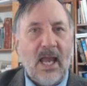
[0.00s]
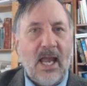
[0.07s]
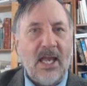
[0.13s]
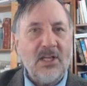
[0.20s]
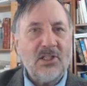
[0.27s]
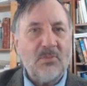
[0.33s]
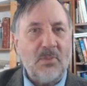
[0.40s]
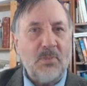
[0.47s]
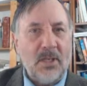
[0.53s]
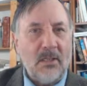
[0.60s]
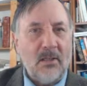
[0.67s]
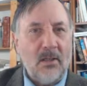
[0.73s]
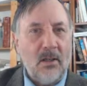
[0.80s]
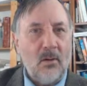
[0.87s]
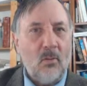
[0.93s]
has
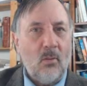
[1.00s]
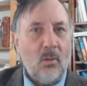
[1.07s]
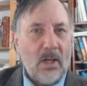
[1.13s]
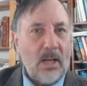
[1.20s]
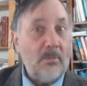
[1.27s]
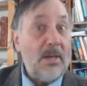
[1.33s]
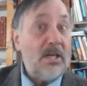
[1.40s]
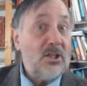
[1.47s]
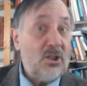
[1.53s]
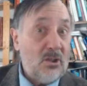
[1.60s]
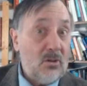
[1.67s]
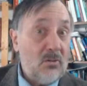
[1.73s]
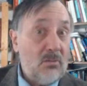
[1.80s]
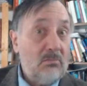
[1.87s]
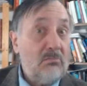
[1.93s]
been when I met
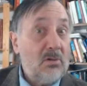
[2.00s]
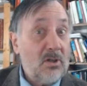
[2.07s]
you.